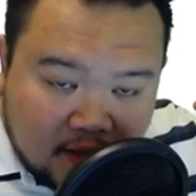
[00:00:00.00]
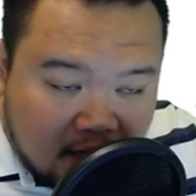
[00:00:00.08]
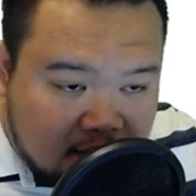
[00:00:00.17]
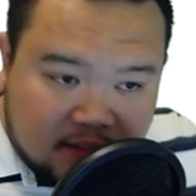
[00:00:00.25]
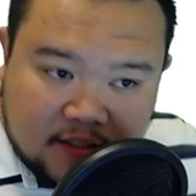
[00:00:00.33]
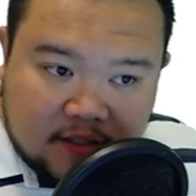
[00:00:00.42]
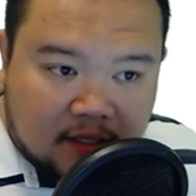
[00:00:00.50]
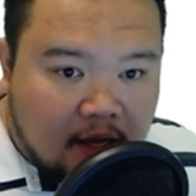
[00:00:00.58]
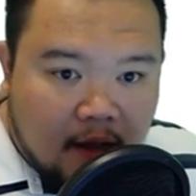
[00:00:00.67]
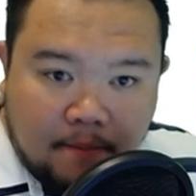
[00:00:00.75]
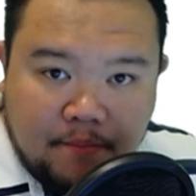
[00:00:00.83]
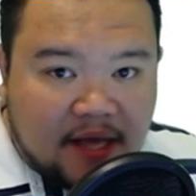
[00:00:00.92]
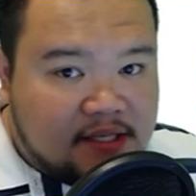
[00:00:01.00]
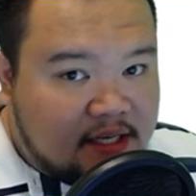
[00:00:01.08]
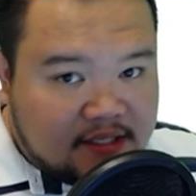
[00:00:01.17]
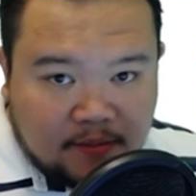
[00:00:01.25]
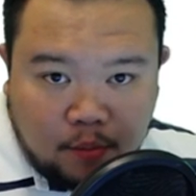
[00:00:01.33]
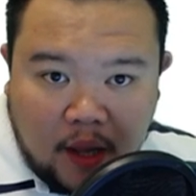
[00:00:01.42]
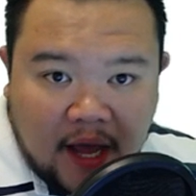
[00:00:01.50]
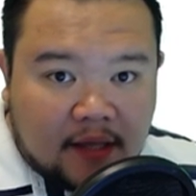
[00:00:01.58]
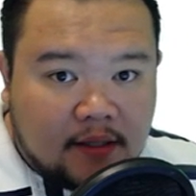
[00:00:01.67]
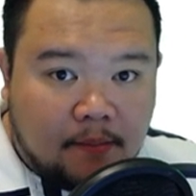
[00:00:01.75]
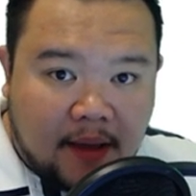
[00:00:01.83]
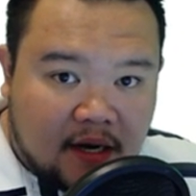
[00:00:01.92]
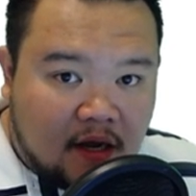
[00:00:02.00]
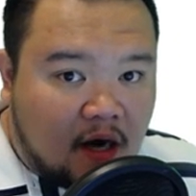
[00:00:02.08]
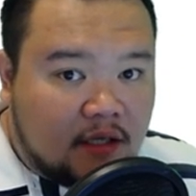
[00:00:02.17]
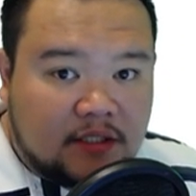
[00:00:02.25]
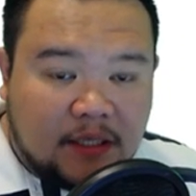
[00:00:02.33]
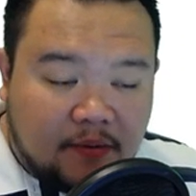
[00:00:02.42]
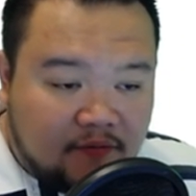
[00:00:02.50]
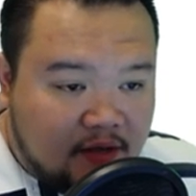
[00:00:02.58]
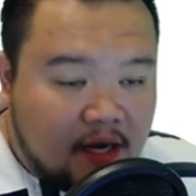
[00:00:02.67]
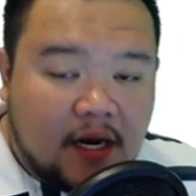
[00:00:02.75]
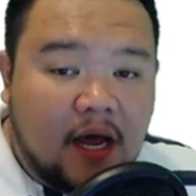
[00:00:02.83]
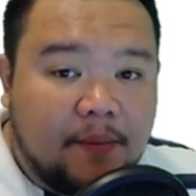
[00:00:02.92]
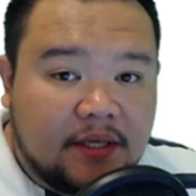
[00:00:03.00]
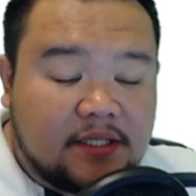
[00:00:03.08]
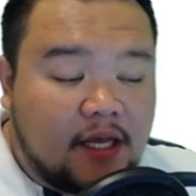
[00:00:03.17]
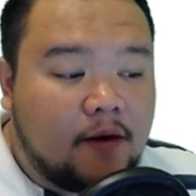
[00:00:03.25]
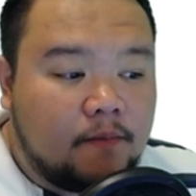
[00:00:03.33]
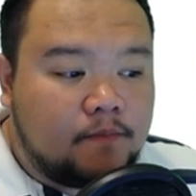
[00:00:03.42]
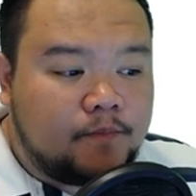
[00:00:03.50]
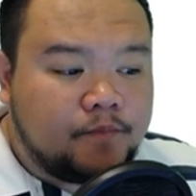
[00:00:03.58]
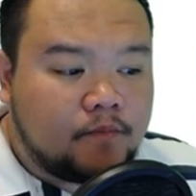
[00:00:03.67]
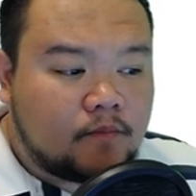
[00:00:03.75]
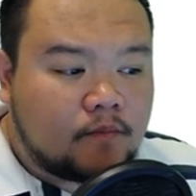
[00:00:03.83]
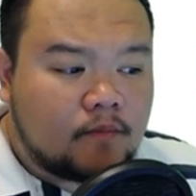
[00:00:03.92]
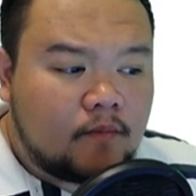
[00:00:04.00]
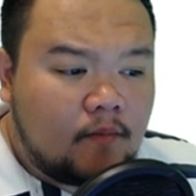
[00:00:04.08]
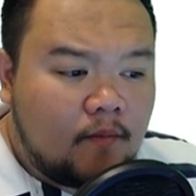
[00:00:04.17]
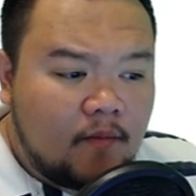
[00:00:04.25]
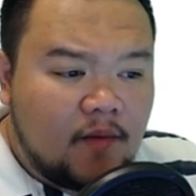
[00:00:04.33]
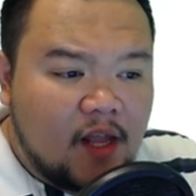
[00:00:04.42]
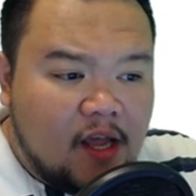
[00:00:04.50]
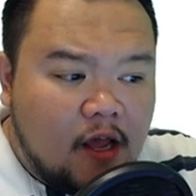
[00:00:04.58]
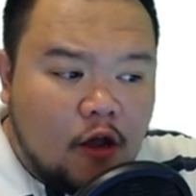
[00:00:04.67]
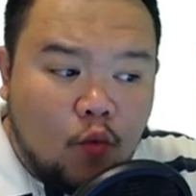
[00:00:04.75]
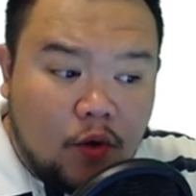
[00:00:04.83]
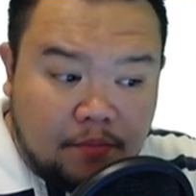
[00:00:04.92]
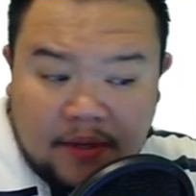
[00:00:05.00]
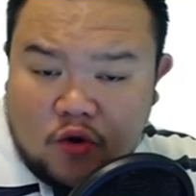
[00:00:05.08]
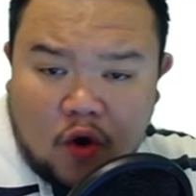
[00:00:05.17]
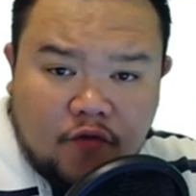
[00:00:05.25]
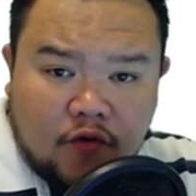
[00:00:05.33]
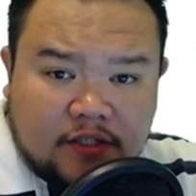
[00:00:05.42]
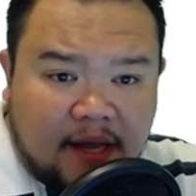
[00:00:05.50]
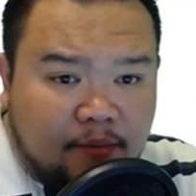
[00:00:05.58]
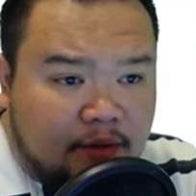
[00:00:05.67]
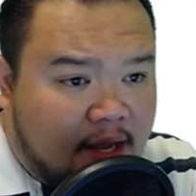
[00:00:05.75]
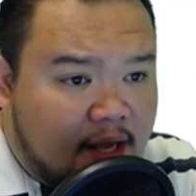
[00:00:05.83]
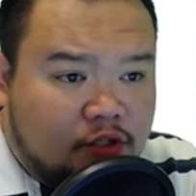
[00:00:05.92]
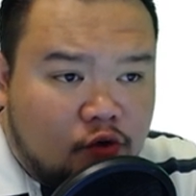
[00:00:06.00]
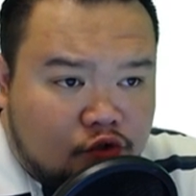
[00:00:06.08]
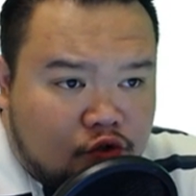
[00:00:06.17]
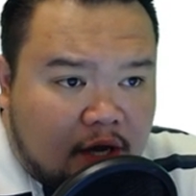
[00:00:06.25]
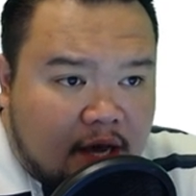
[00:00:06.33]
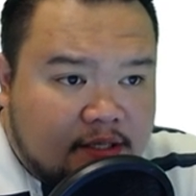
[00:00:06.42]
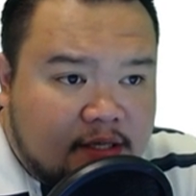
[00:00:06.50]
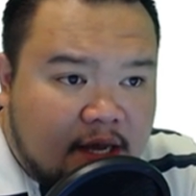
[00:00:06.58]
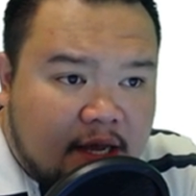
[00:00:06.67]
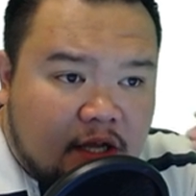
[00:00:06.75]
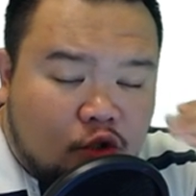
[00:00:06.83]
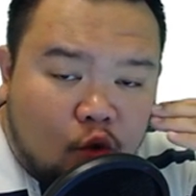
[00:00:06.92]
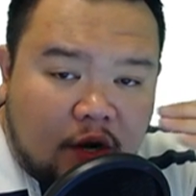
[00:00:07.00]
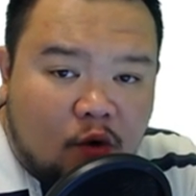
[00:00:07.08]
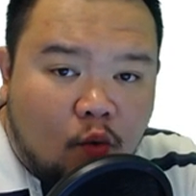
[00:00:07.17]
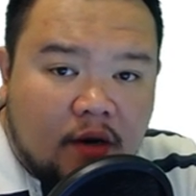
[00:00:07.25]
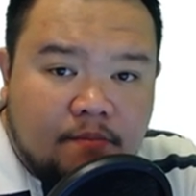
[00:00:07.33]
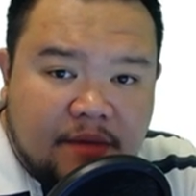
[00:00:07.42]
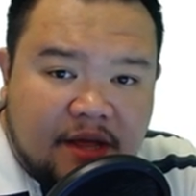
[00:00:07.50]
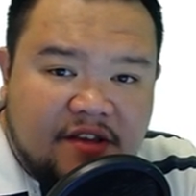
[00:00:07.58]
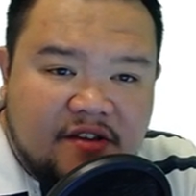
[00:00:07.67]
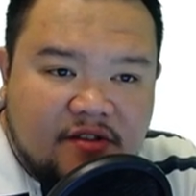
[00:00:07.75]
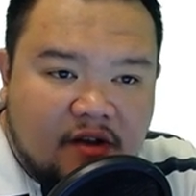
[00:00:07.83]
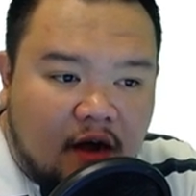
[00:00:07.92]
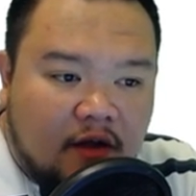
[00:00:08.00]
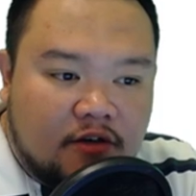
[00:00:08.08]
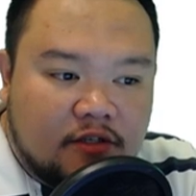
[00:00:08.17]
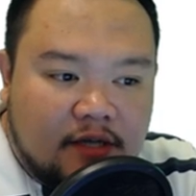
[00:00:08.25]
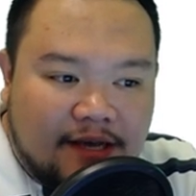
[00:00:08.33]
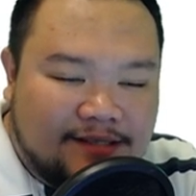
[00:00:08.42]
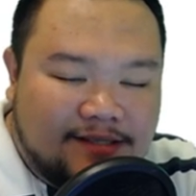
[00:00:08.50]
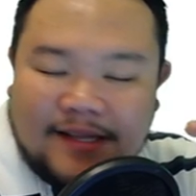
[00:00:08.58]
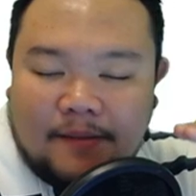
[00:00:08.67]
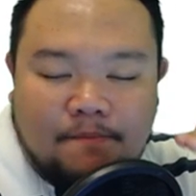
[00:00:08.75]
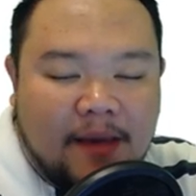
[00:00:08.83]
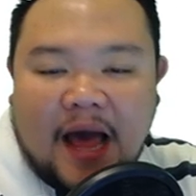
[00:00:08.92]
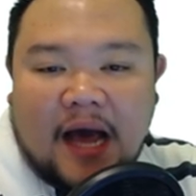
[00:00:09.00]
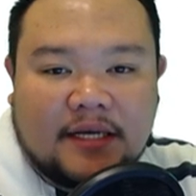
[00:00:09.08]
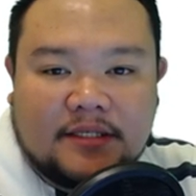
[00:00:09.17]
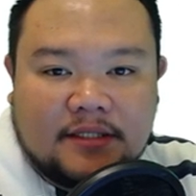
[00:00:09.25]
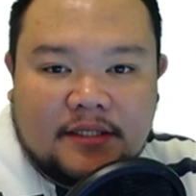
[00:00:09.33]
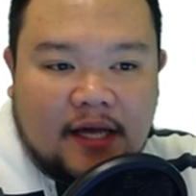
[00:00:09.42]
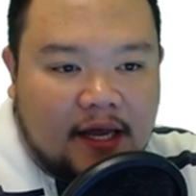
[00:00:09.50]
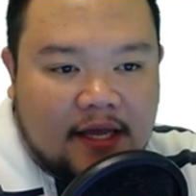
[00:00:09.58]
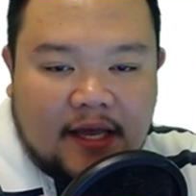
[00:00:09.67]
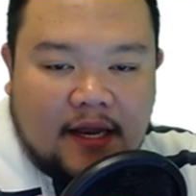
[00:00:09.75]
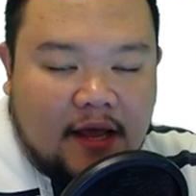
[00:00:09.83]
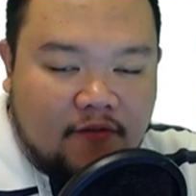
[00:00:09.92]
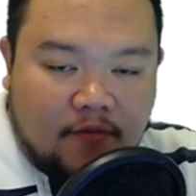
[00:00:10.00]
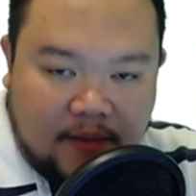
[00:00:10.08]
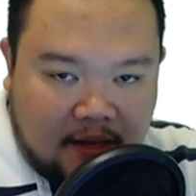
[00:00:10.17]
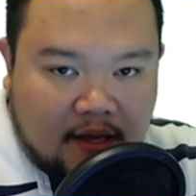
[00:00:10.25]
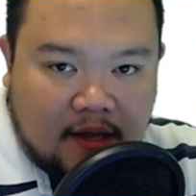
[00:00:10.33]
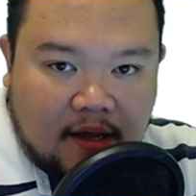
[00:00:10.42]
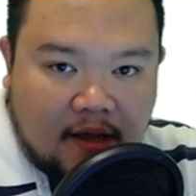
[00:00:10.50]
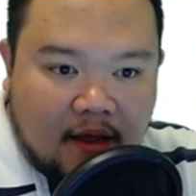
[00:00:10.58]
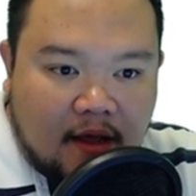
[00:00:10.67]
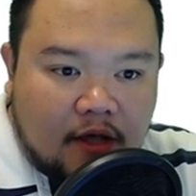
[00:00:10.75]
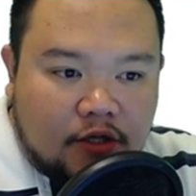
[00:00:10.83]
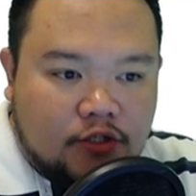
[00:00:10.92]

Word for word: I think that's basic supply and demand concept of economics there. With Bitcoin, for example, like I told you guys, $21 million is the max that it can ever be.